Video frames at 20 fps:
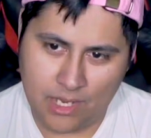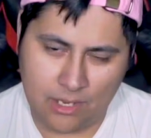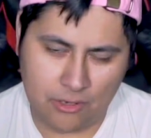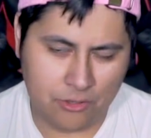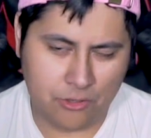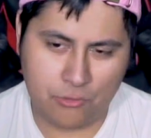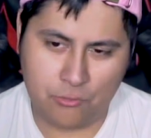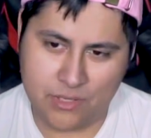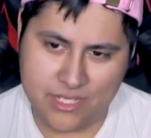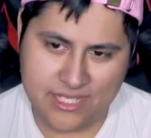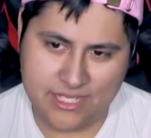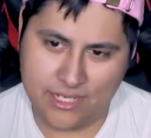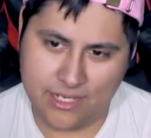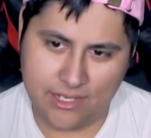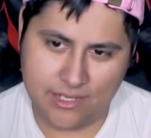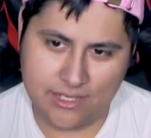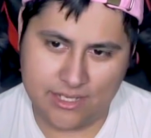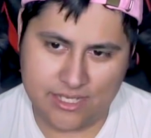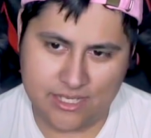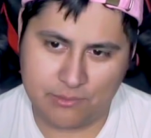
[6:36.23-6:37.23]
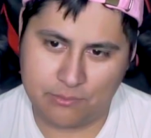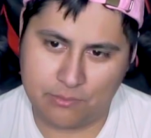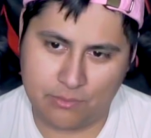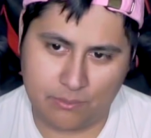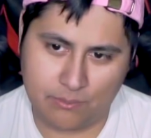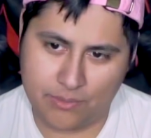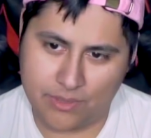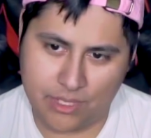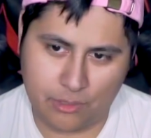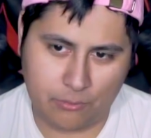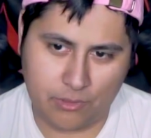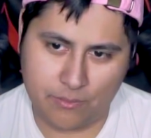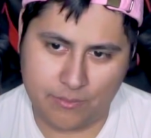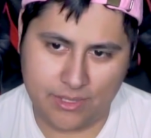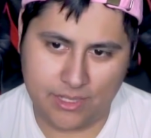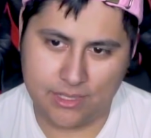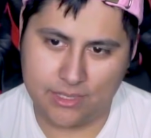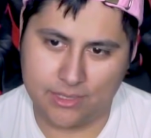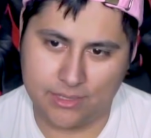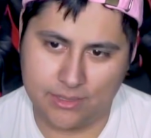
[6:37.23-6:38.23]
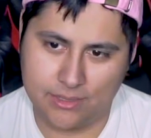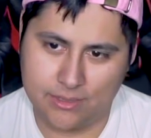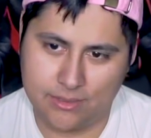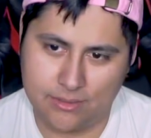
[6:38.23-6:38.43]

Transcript: I don't know what city this is, but I want to be in it.